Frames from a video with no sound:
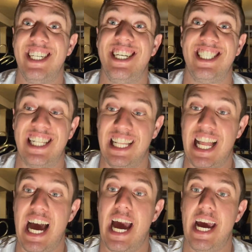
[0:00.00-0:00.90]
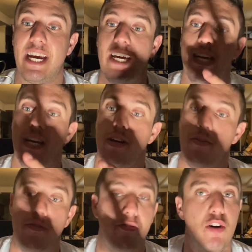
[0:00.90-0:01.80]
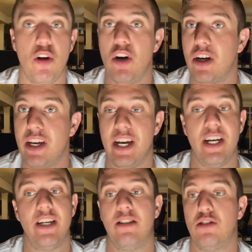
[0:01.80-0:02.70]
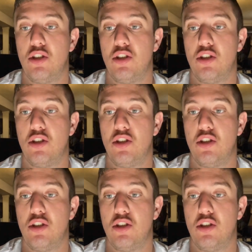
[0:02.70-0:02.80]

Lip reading: his leg. Full hook in.